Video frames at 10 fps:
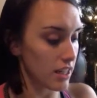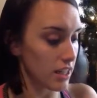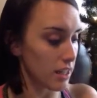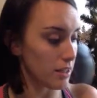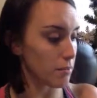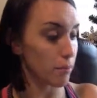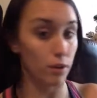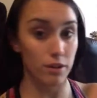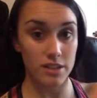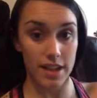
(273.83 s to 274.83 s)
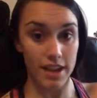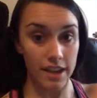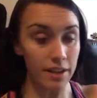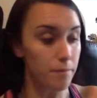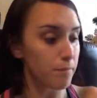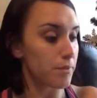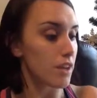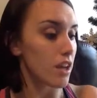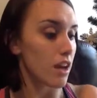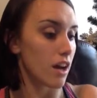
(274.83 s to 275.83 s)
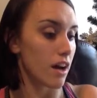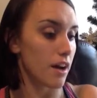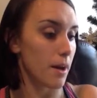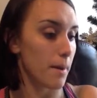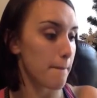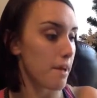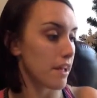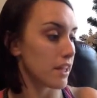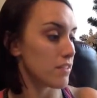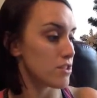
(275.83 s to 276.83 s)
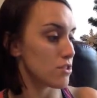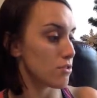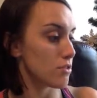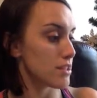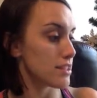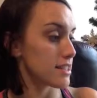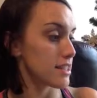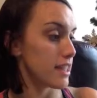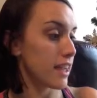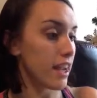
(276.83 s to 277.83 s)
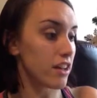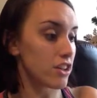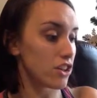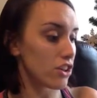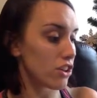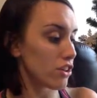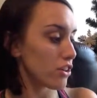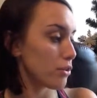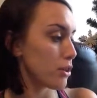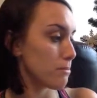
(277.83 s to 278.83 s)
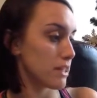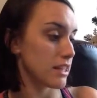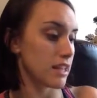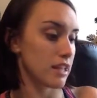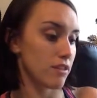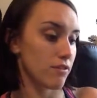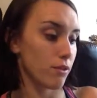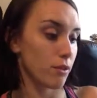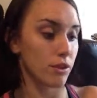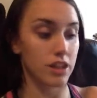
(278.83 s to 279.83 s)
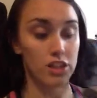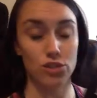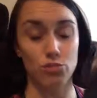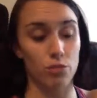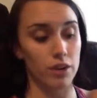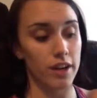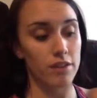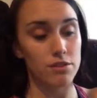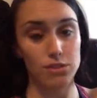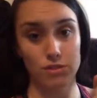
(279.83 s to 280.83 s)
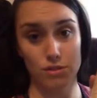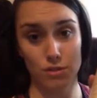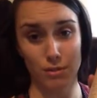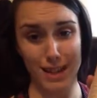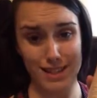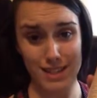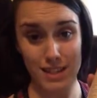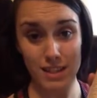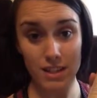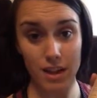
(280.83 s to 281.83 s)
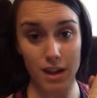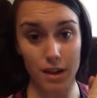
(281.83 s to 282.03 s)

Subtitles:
eat per day. It gives you the 60-day calendar, equipment needed for each workout, so there's no guessing.